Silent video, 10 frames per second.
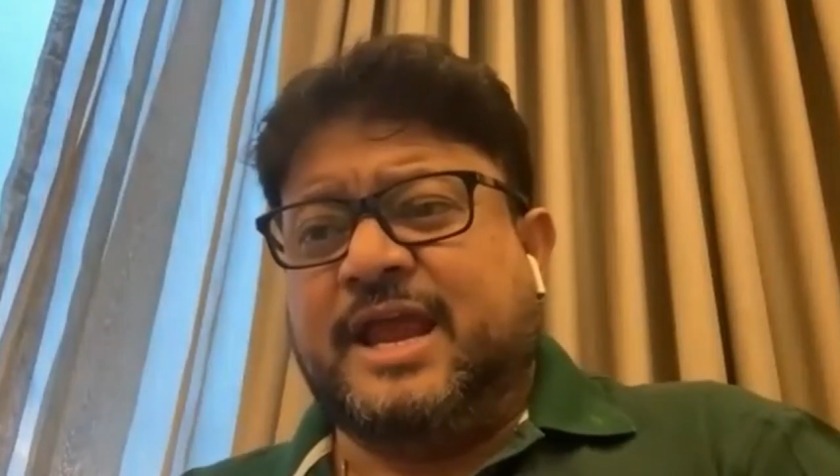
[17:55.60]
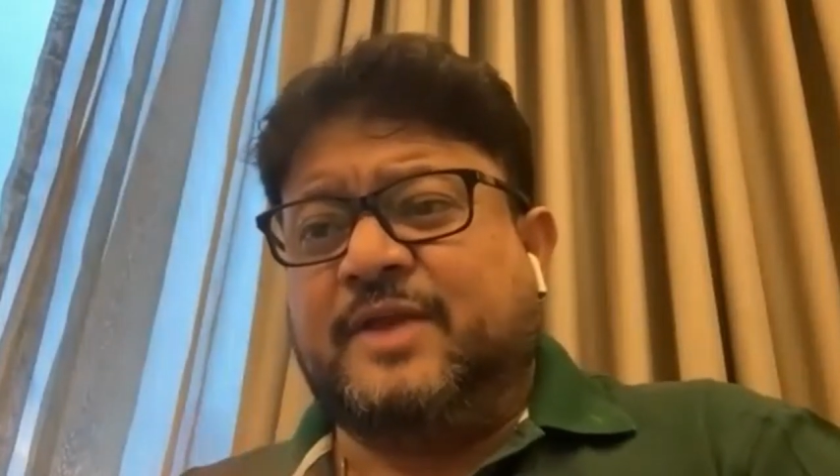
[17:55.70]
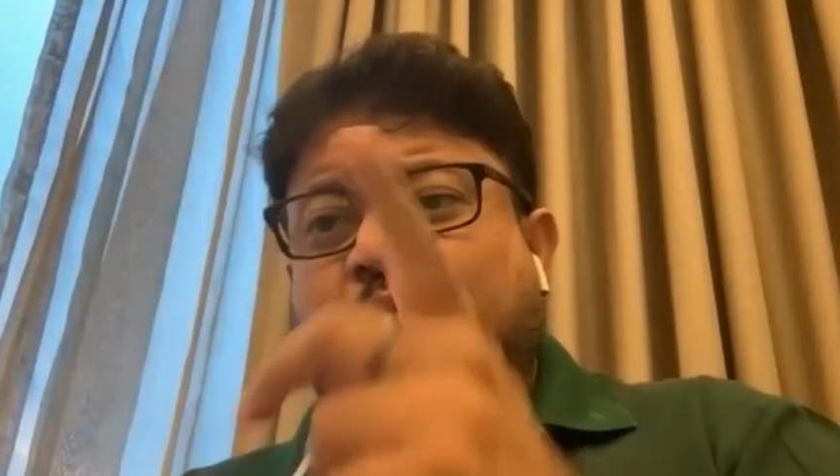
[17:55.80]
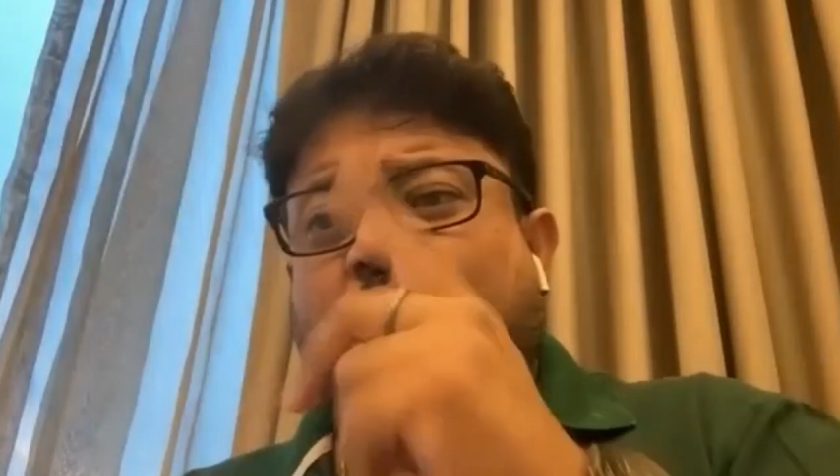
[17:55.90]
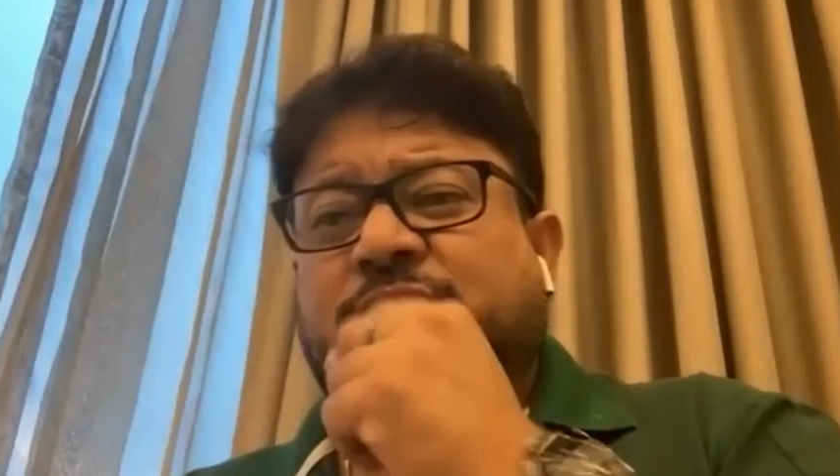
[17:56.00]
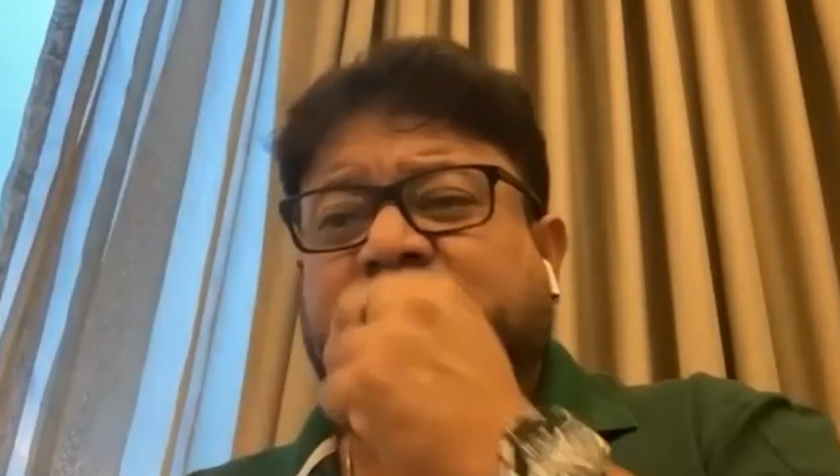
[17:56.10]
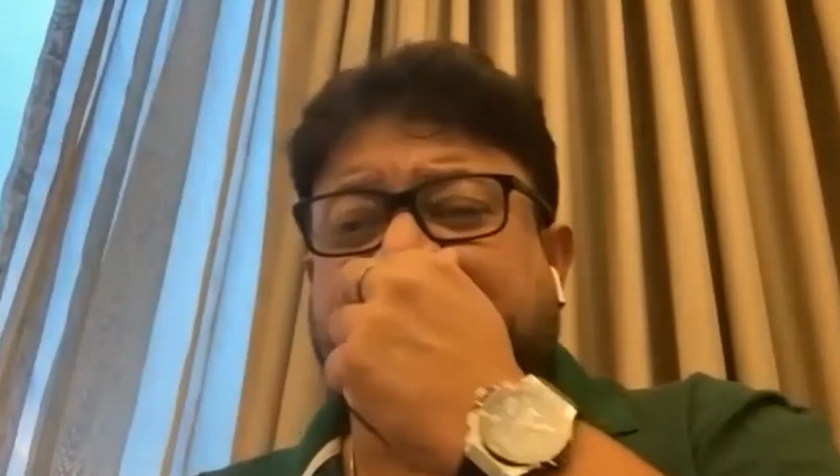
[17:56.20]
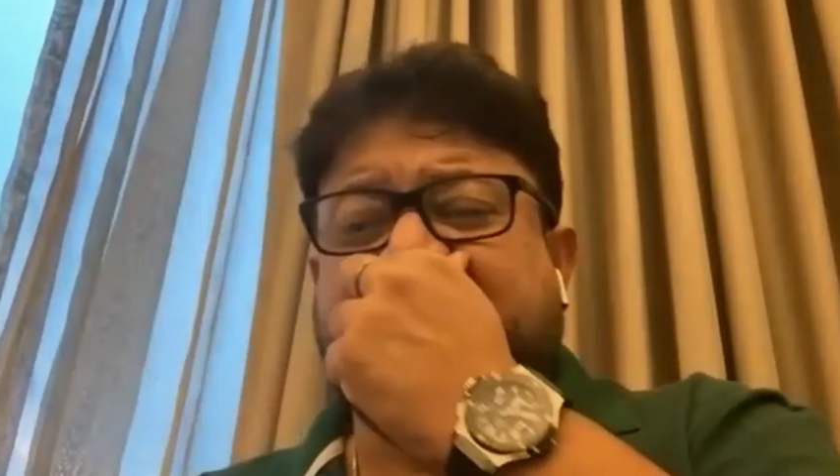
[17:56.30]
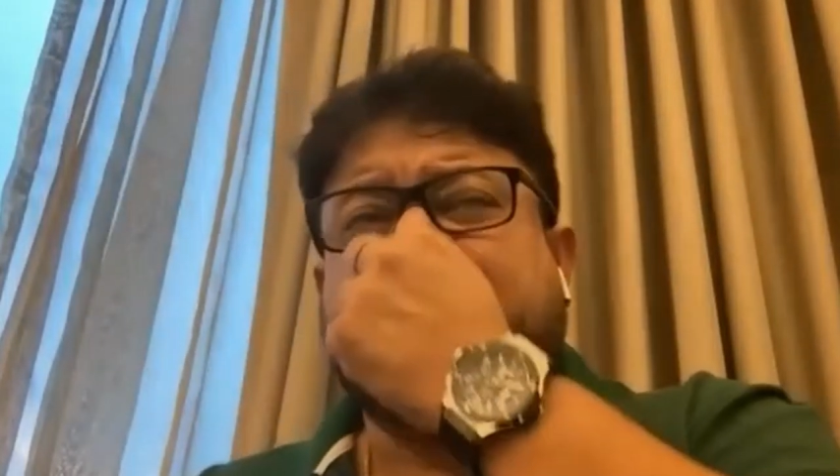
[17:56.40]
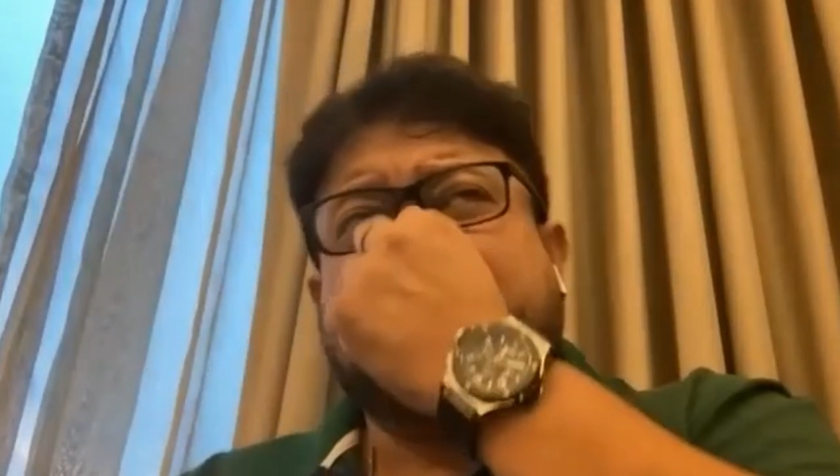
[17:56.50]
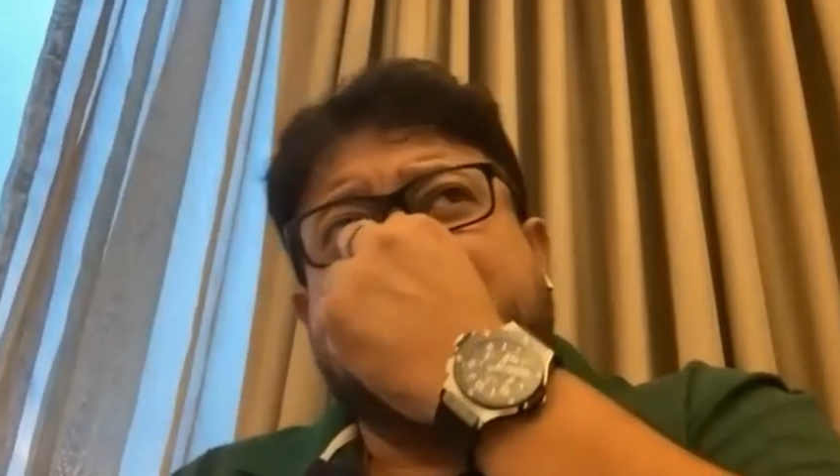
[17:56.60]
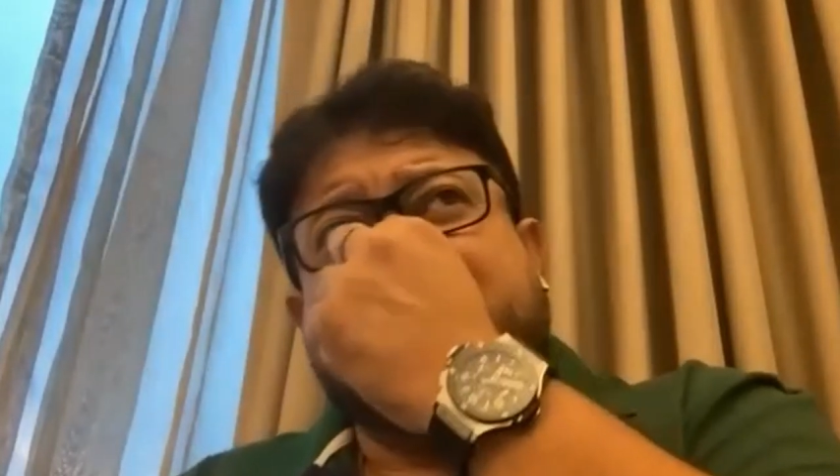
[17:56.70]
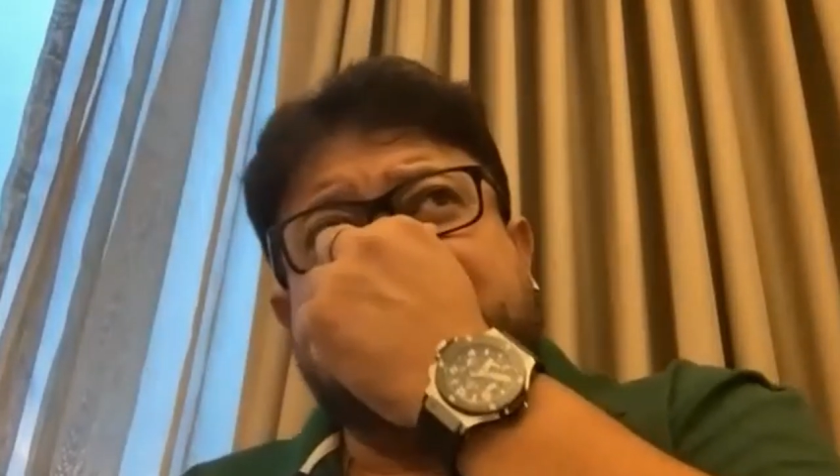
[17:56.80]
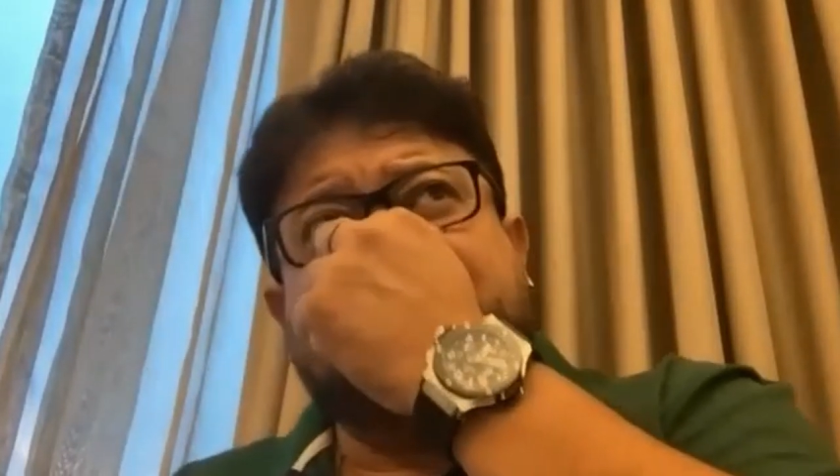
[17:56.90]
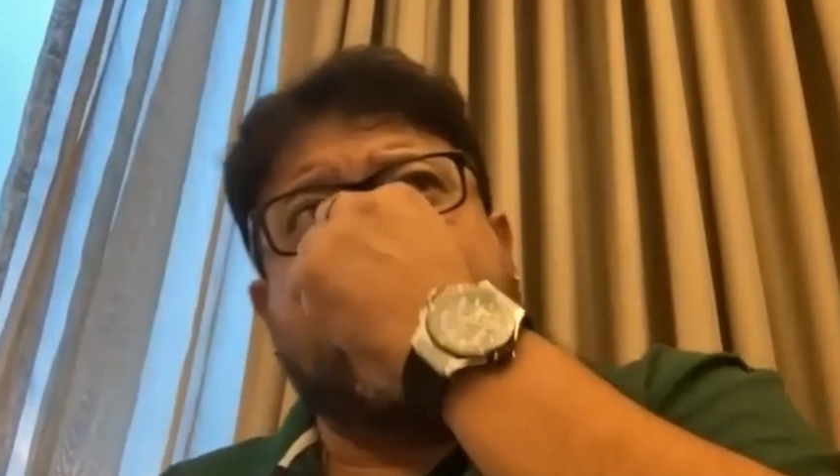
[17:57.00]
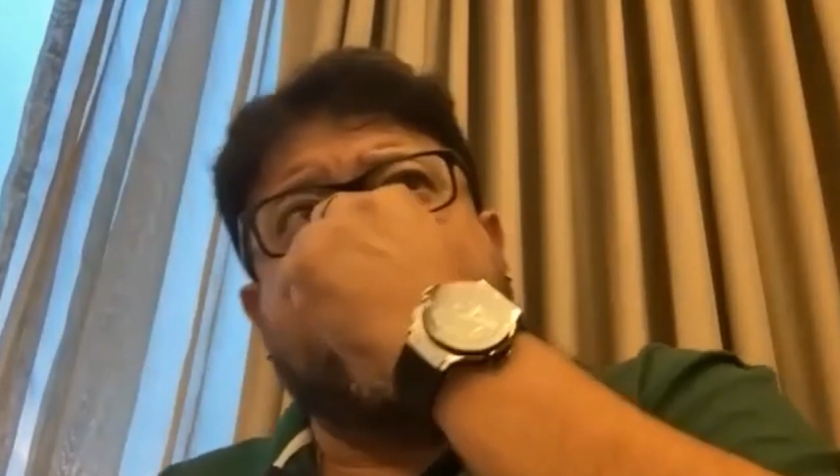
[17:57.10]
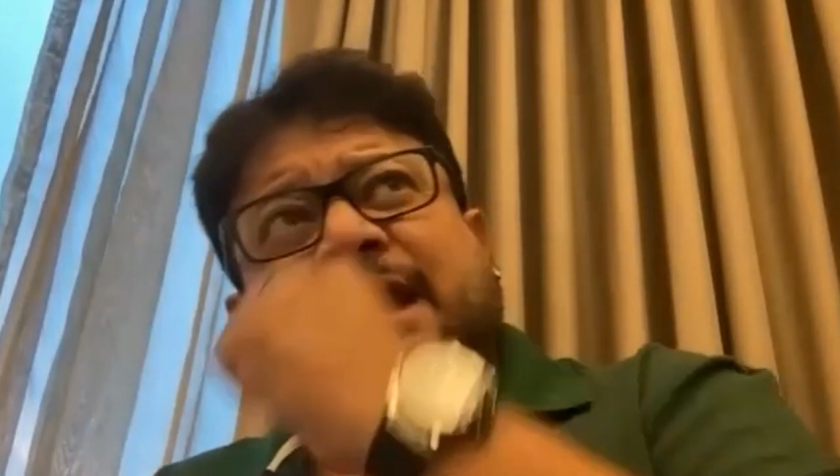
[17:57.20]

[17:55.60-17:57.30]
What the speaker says: It won't say, yeah,